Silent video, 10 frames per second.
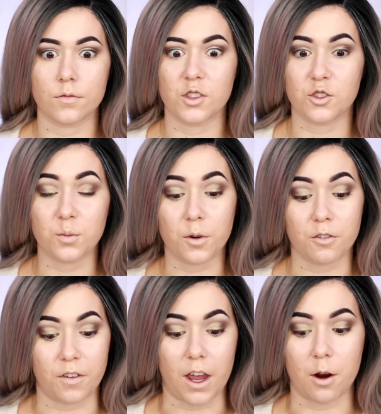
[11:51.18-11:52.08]
super
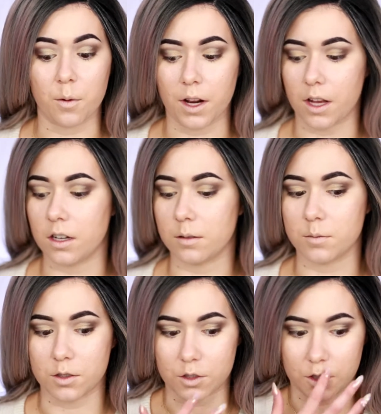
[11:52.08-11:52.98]
fair when it
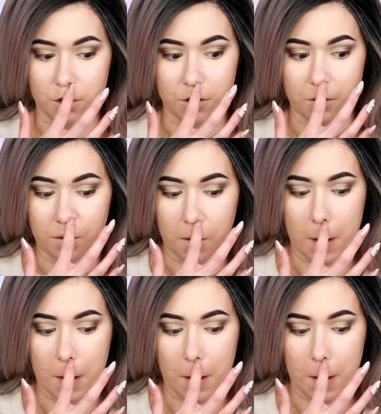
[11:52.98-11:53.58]
comes to